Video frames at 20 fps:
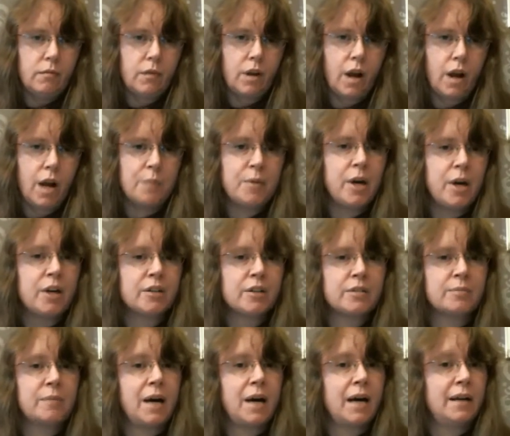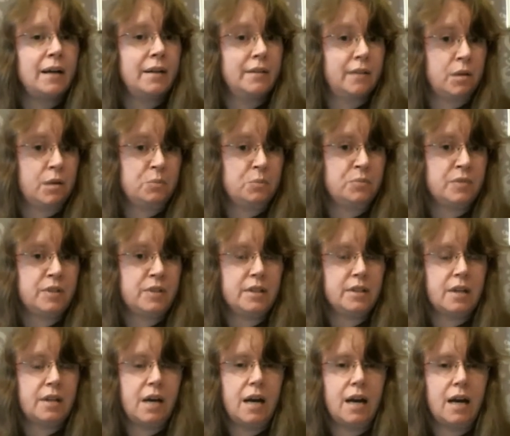I burnt my thumbs
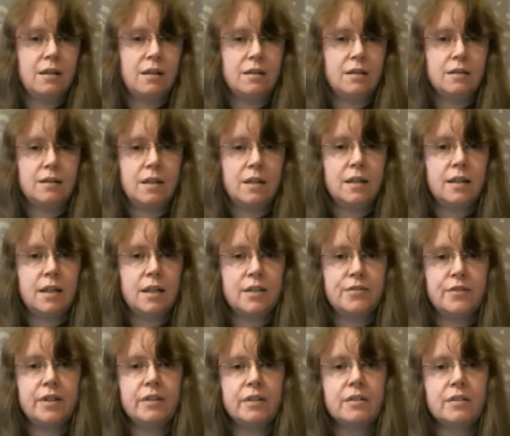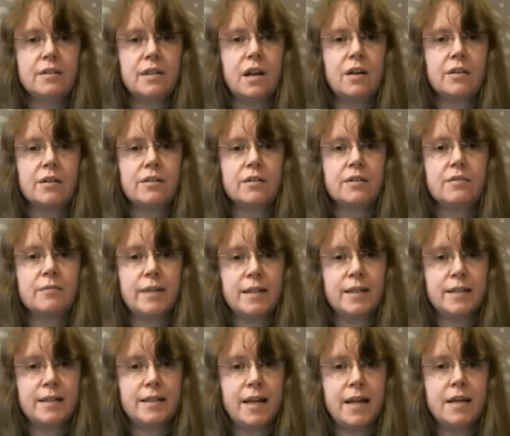and index fingers last
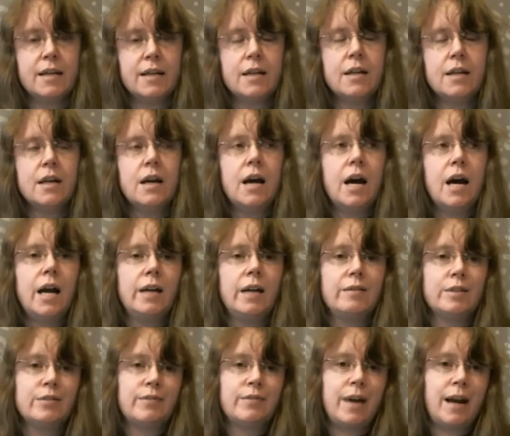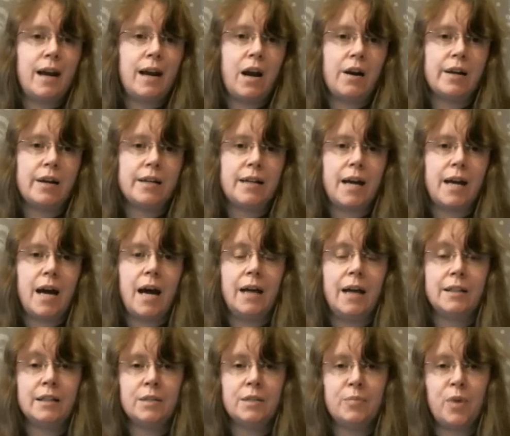Wednesday, and I was very lucky that I had
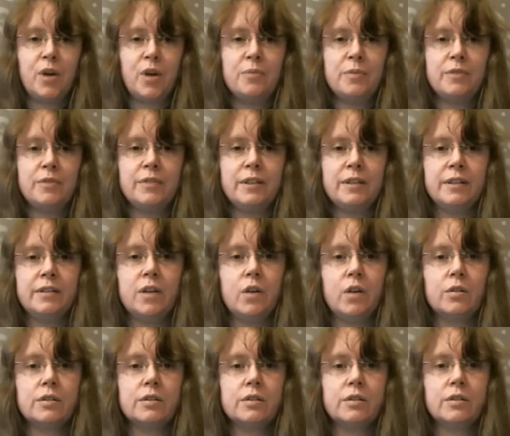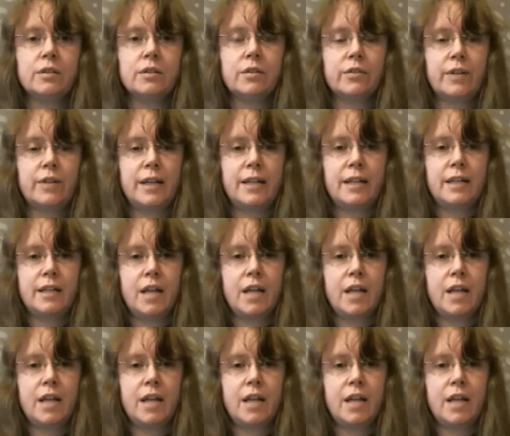an appointment with the doctor already in the